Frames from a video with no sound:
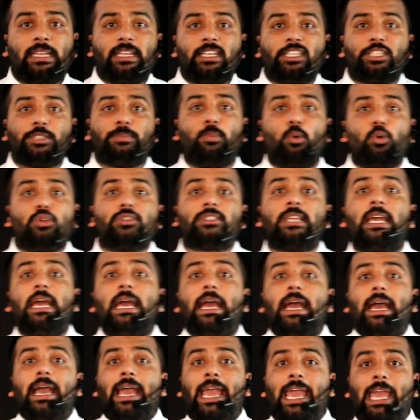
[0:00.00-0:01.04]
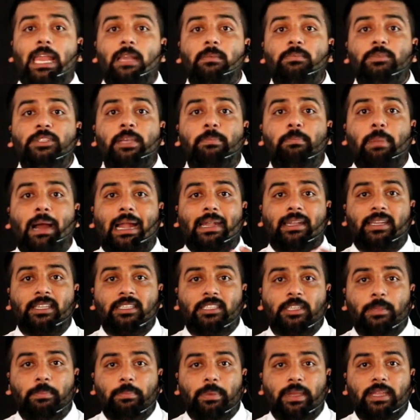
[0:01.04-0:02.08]
in sports help the
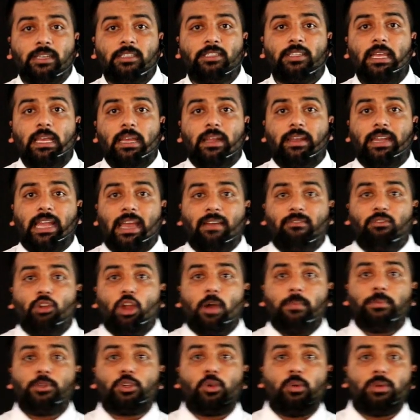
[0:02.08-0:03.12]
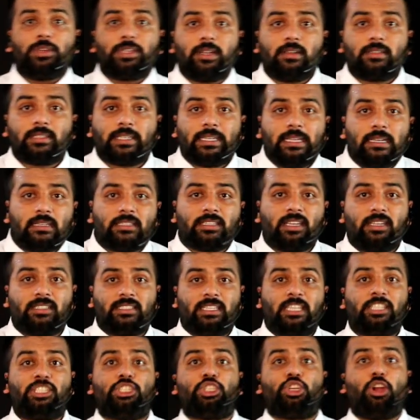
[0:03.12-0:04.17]
participants develop social skills such
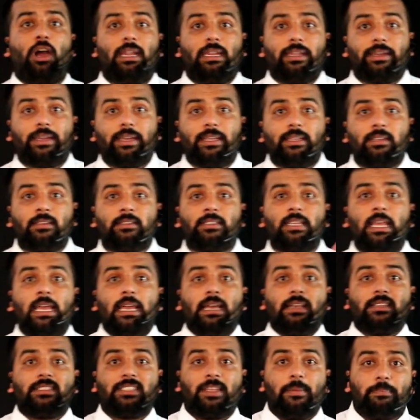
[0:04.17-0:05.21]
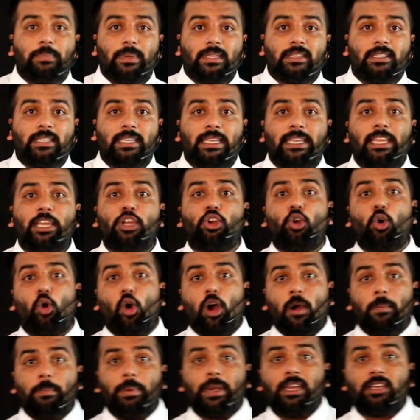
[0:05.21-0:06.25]
as tolerance, sympathy,
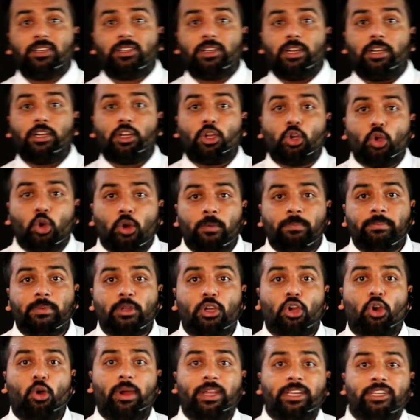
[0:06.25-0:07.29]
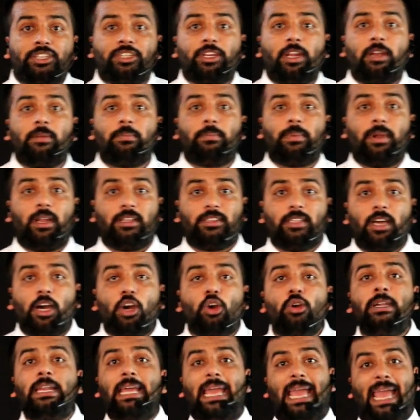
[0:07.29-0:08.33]
cooperation, group cohesion,
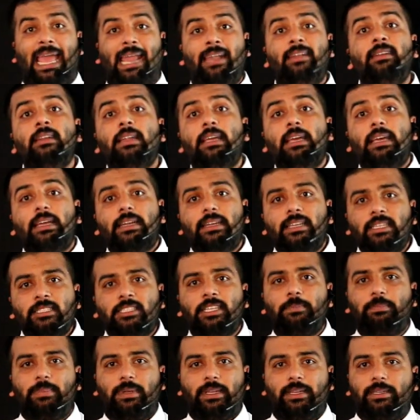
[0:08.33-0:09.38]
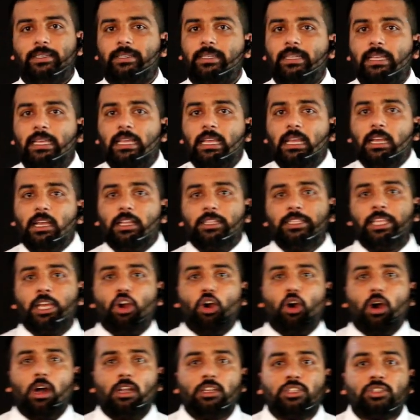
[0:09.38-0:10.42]
brotherhood and discipline. They
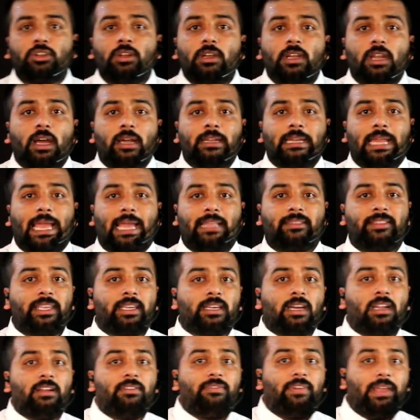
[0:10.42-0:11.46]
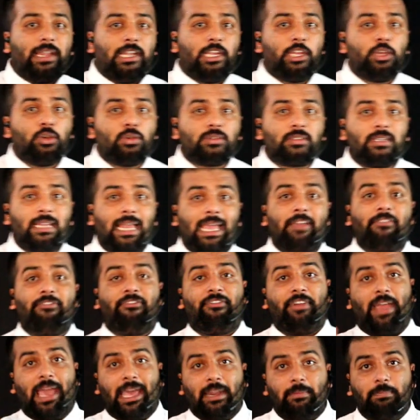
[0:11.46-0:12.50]
also learn ethical values like
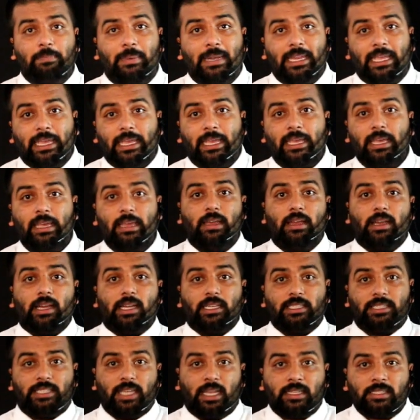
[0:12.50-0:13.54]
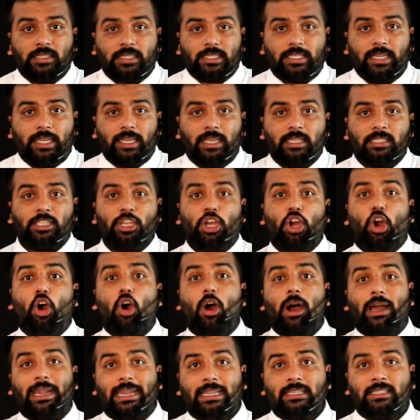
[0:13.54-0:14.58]
fair play, justice,
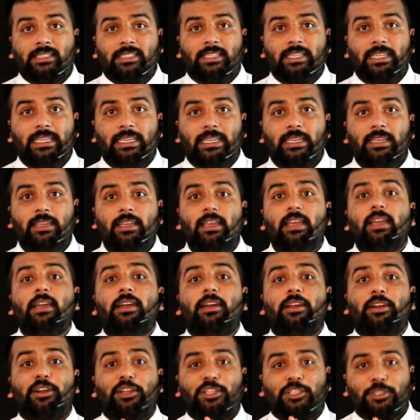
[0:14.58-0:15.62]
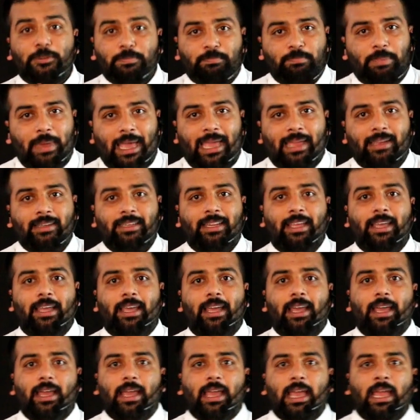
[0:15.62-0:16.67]
honesty,
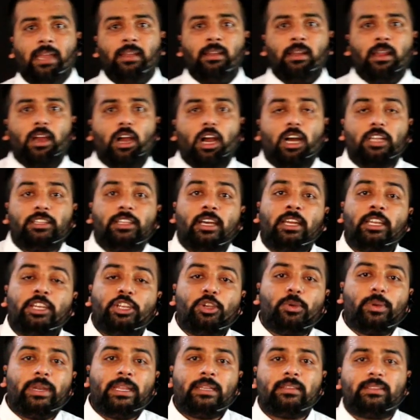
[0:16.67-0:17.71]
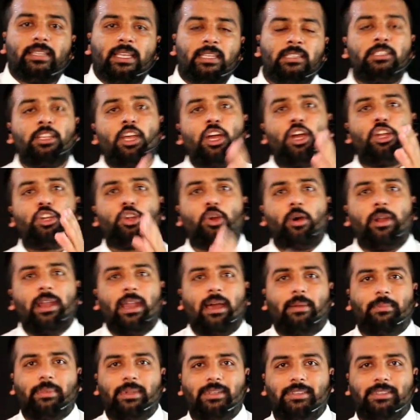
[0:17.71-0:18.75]
respect and other during this
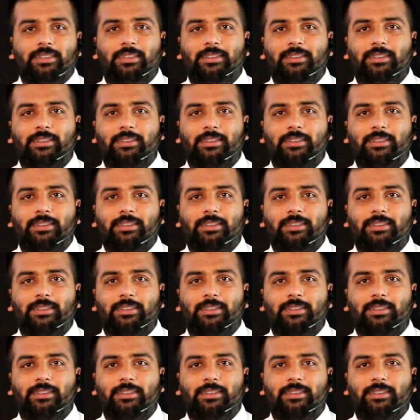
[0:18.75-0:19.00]
tournament.